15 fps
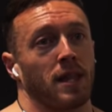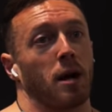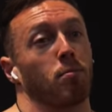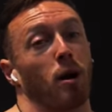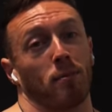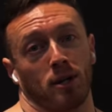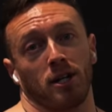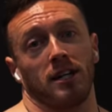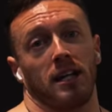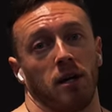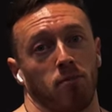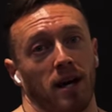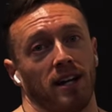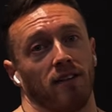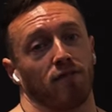I'm probably gonna
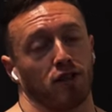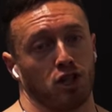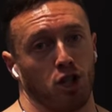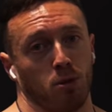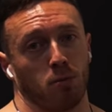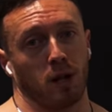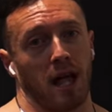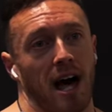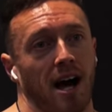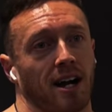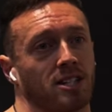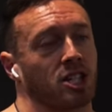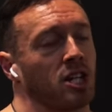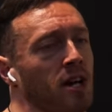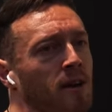keep that in for two
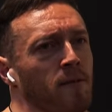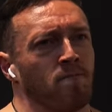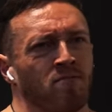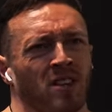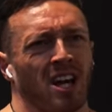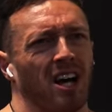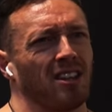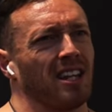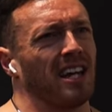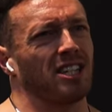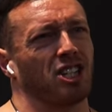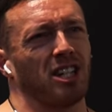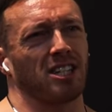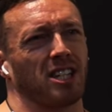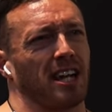blocks,
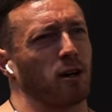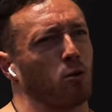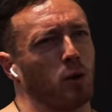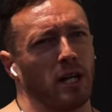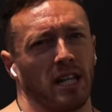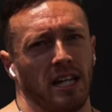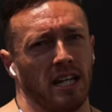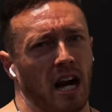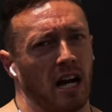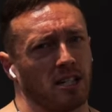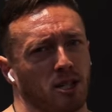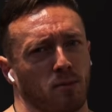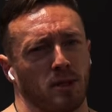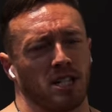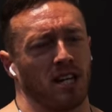unless it's like really
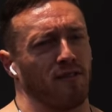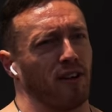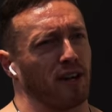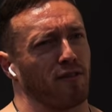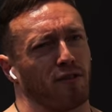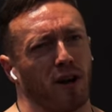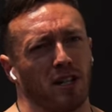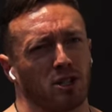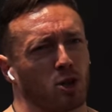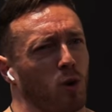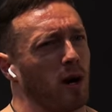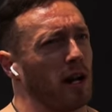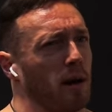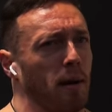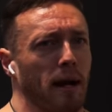non-specific. Front
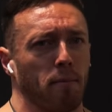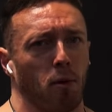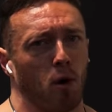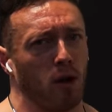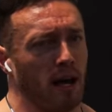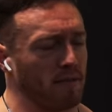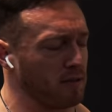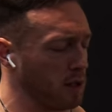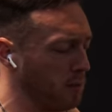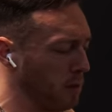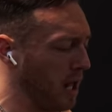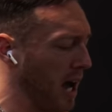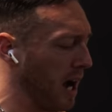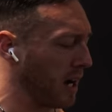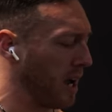squat I might pull after a
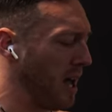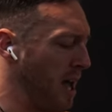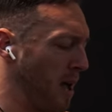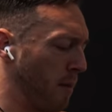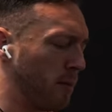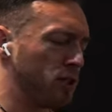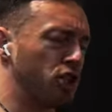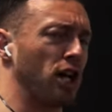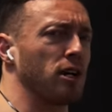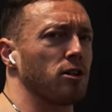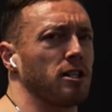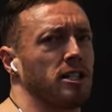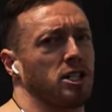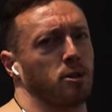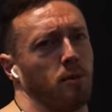block. But
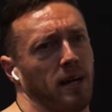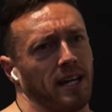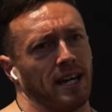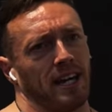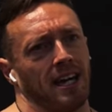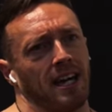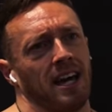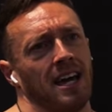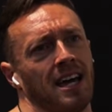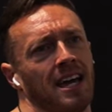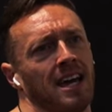generally speaking,